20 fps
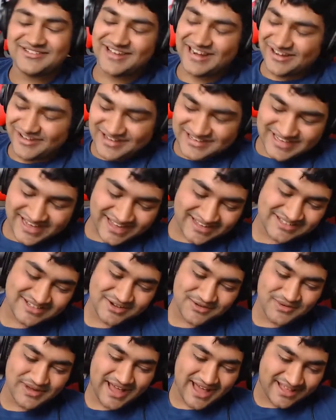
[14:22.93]
So anyways,
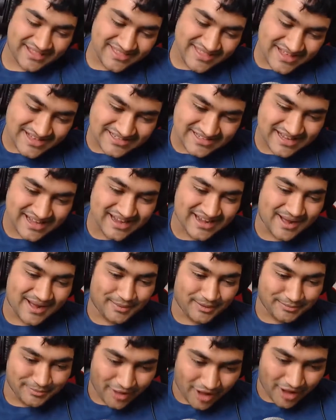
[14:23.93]
so we had these
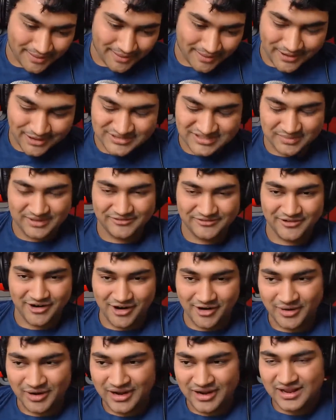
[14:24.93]
couple blog posts that we
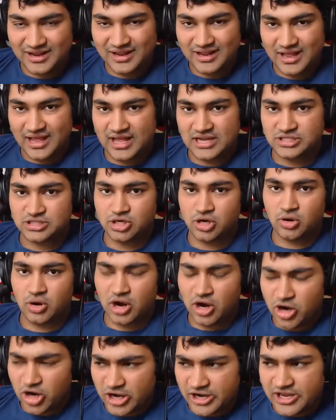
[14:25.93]
wrote. And so
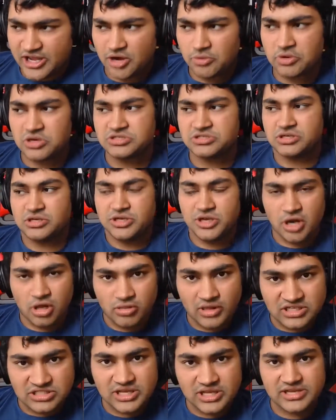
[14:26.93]
our idea was,
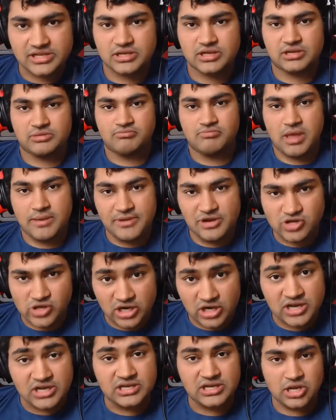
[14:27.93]
let's like maybe
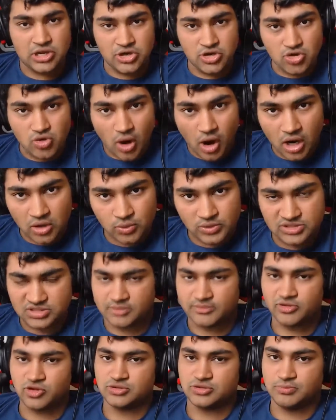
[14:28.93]
try to continue on with
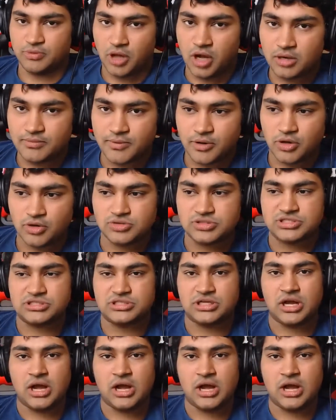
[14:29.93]
some of those blog posts.